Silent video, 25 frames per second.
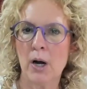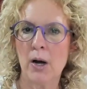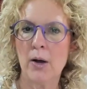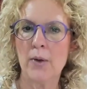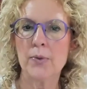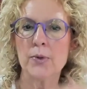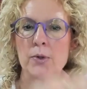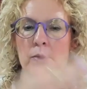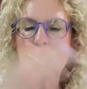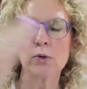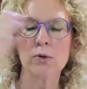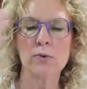
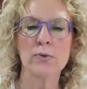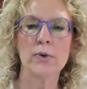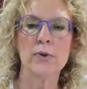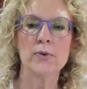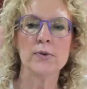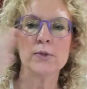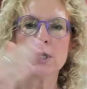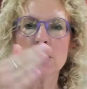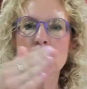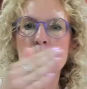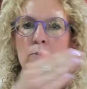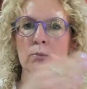months or
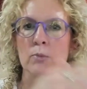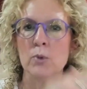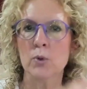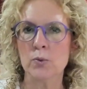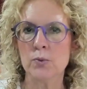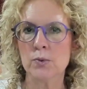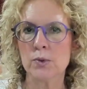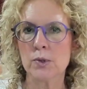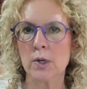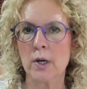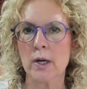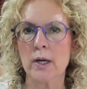15
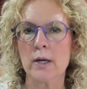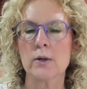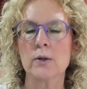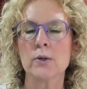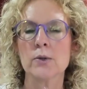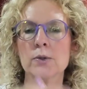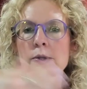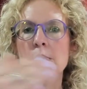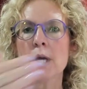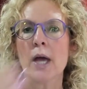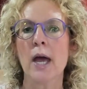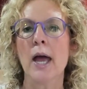moon
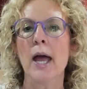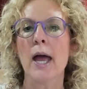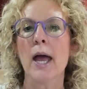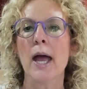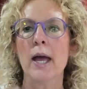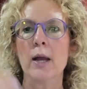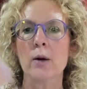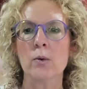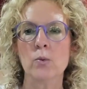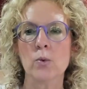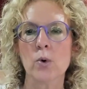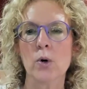cycles
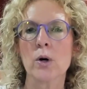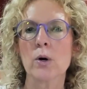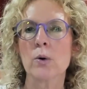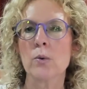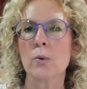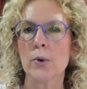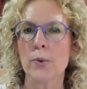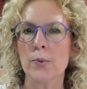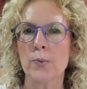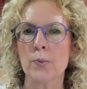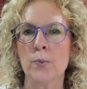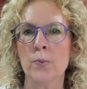and work
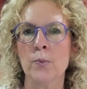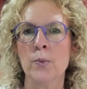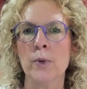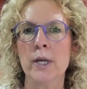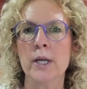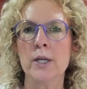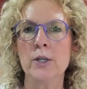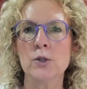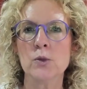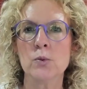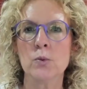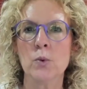with
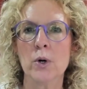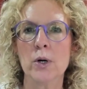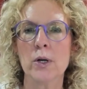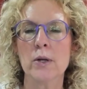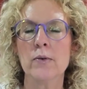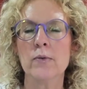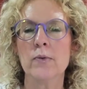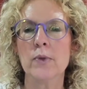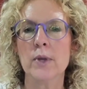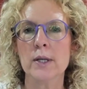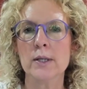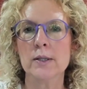each one
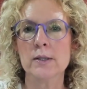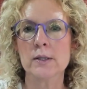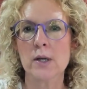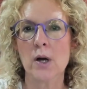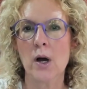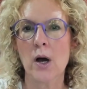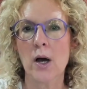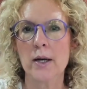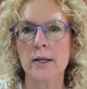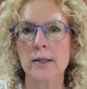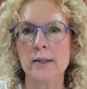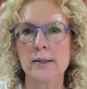of these
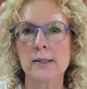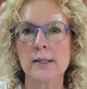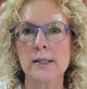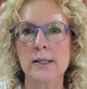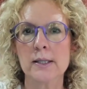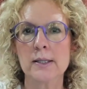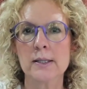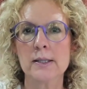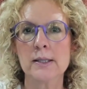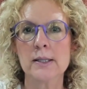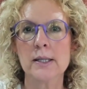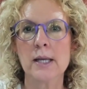
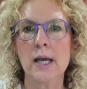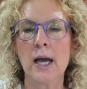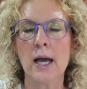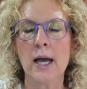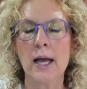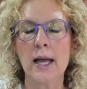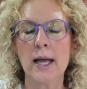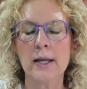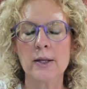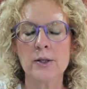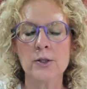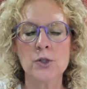goddesses
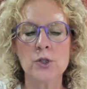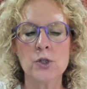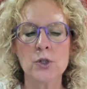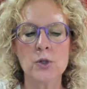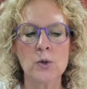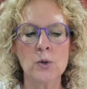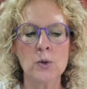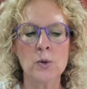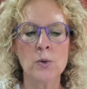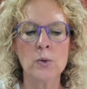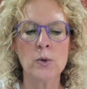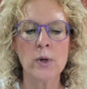as
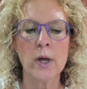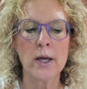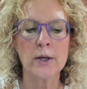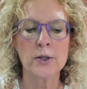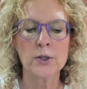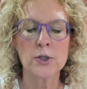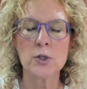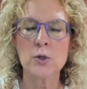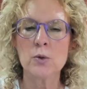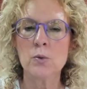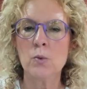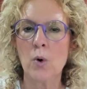you
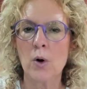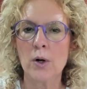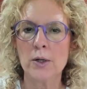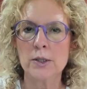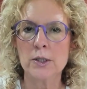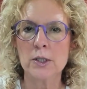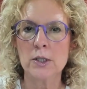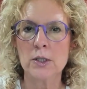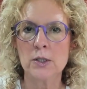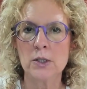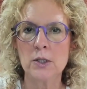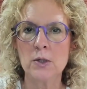
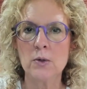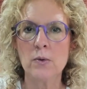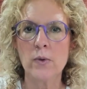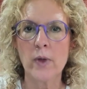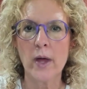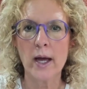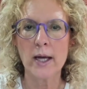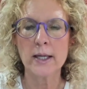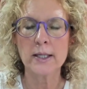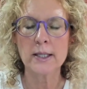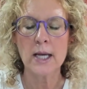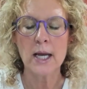want to do
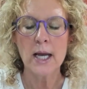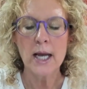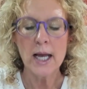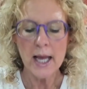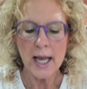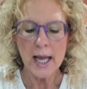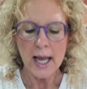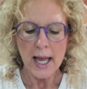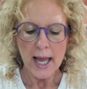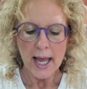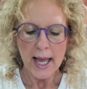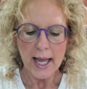that.
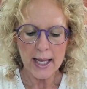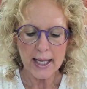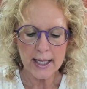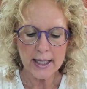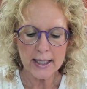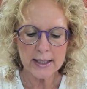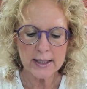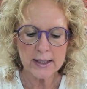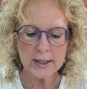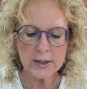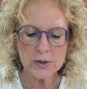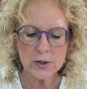
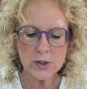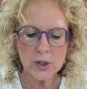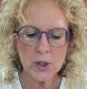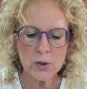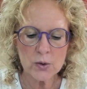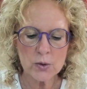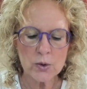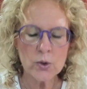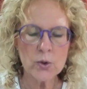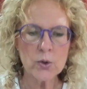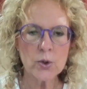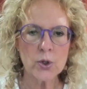And so
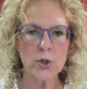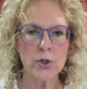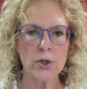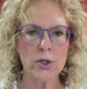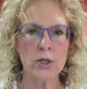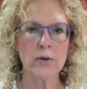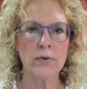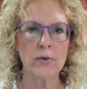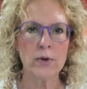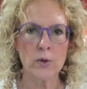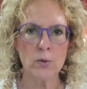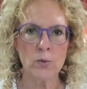you
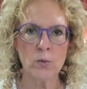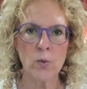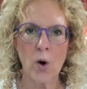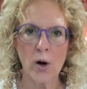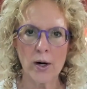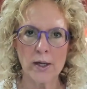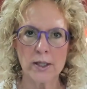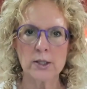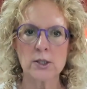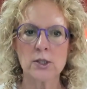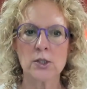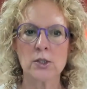could, if you
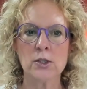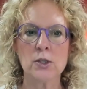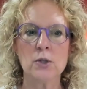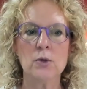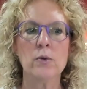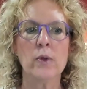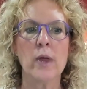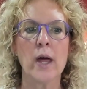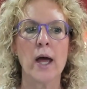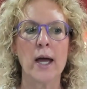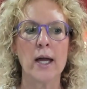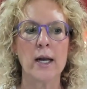wanted to
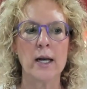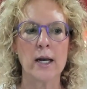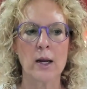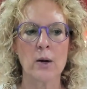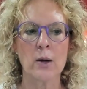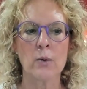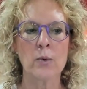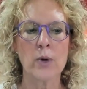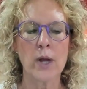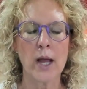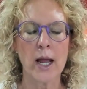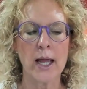do that
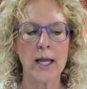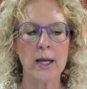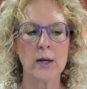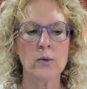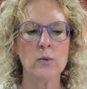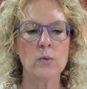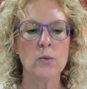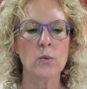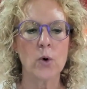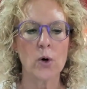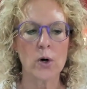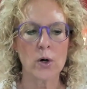
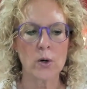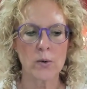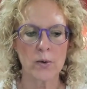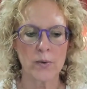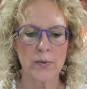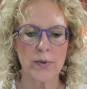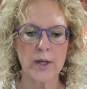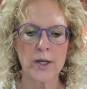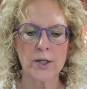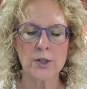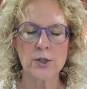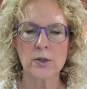and work
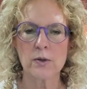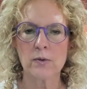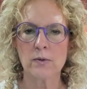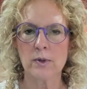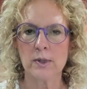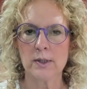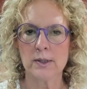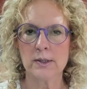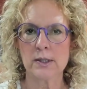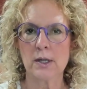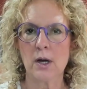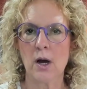with each of
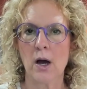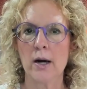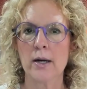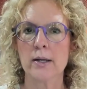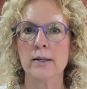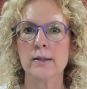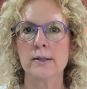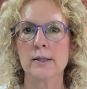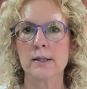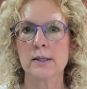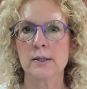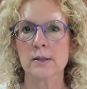these
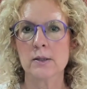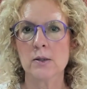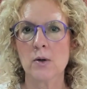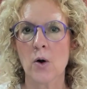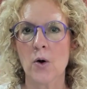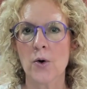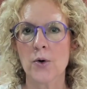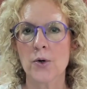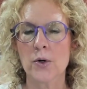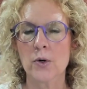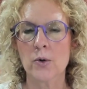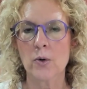goddesses
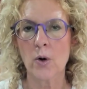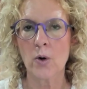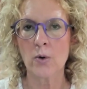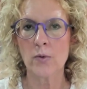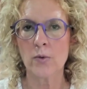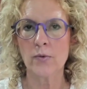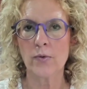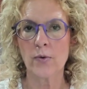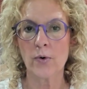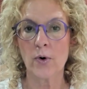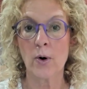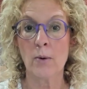on your
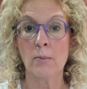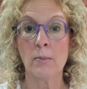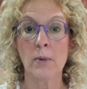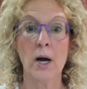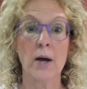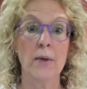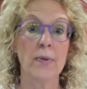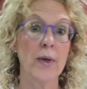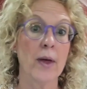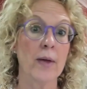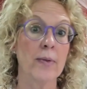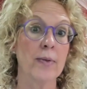own for a
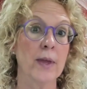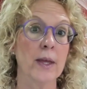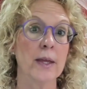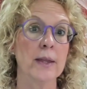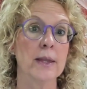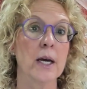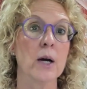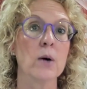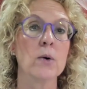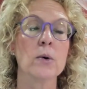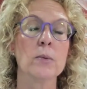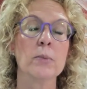month, I think
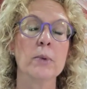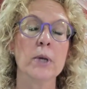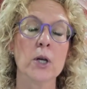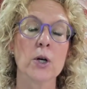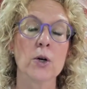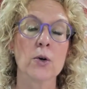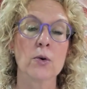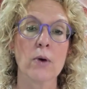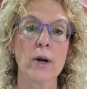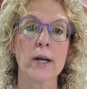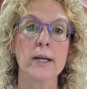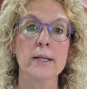that would be
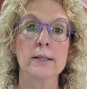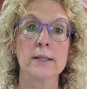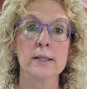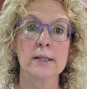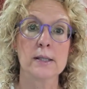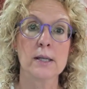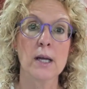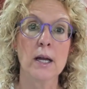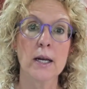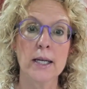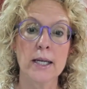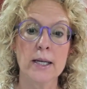a great
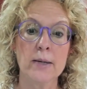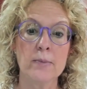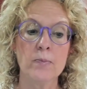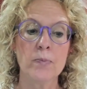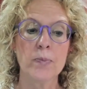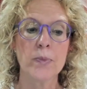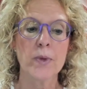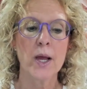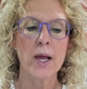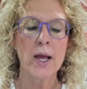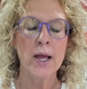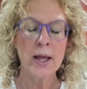study.
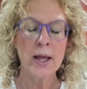